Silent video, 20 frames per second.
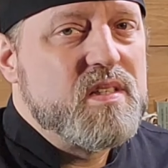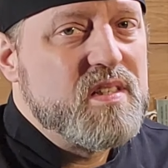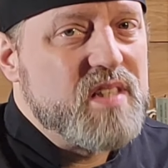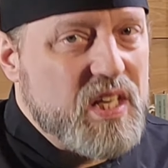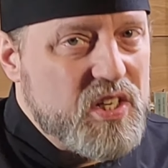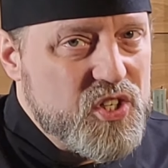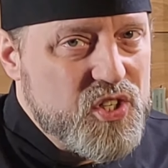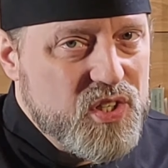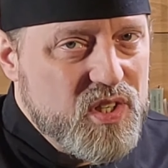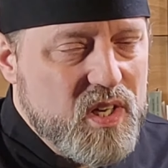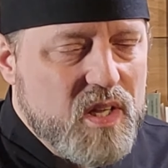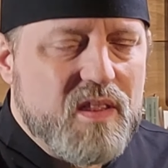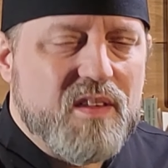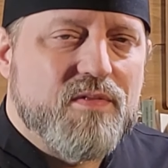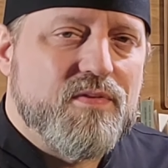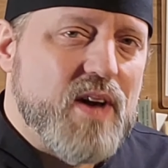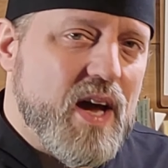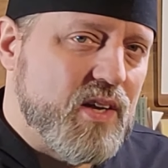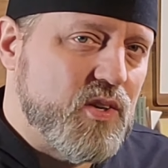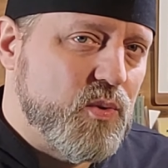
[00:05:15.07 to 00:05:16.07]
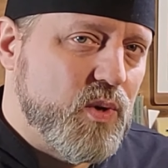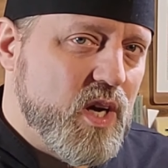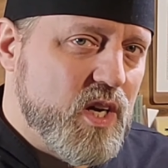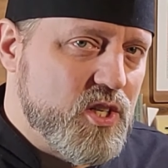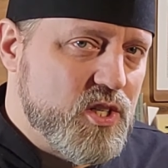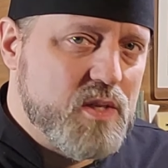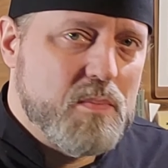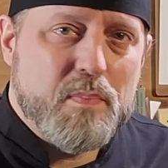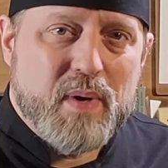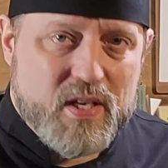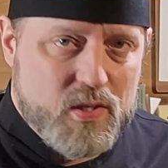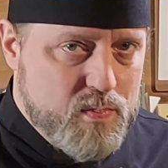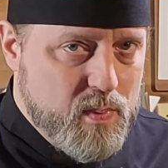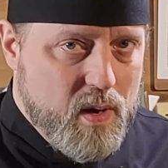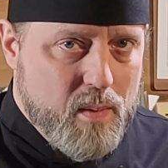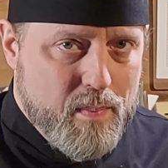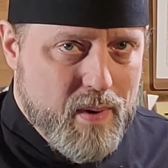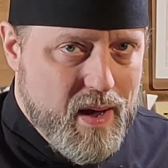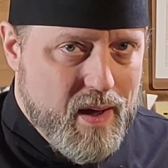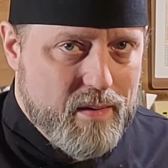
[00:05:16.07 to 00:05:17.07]
Essentially, the factory edge is a
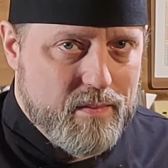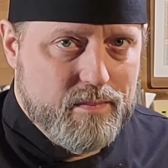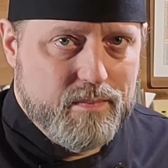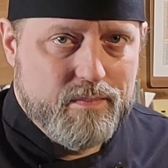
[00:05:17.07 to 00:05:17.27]
baseball bat.